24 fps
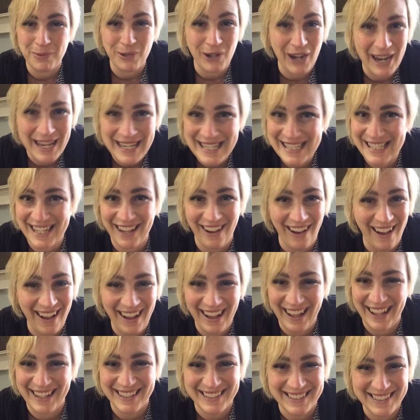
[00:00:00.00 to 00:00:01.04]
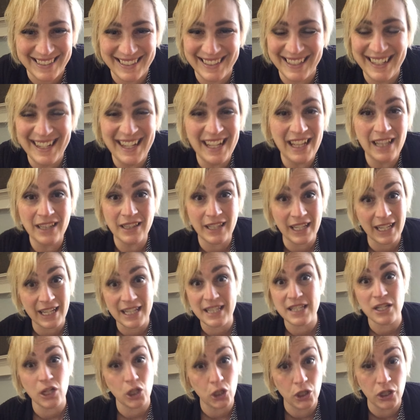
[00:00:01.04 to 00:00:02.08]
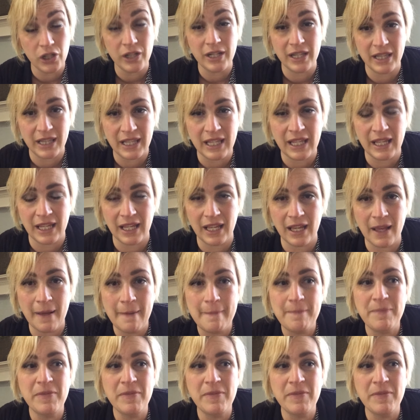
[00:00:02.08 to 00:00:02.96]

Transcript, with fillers: Praise God. Like it's a good thing.